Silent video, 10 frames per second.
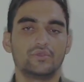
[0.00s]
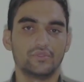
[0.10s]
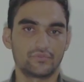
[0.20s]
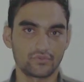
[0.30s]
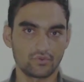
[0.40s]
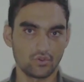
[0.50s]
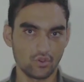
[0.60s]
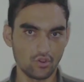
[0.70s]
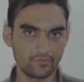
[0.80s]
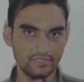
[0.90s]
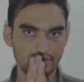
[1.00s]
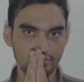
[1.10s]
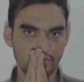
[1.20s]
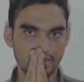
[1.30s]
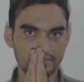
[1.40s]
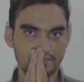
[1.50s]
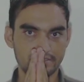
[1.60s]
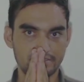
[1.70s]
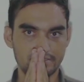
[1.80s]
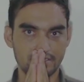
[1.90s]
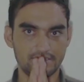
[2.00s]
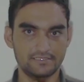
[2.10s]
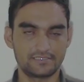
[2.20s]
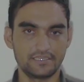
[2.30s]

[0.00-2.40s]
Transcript: So hope that you get this tense.